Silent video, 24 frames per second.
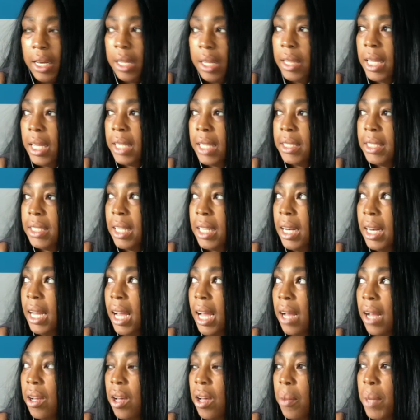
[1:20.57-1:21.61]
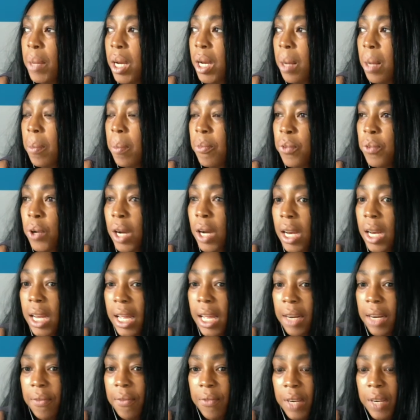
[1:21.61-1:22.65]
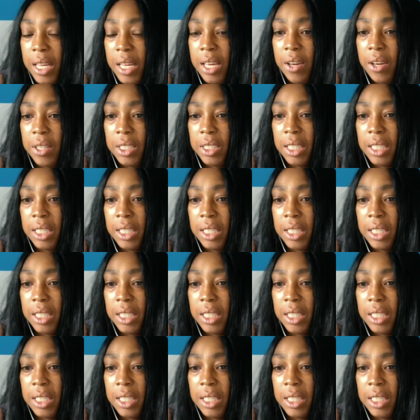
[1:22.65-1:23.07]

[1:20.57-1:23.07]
That's a lot coming up for a lot of Leos.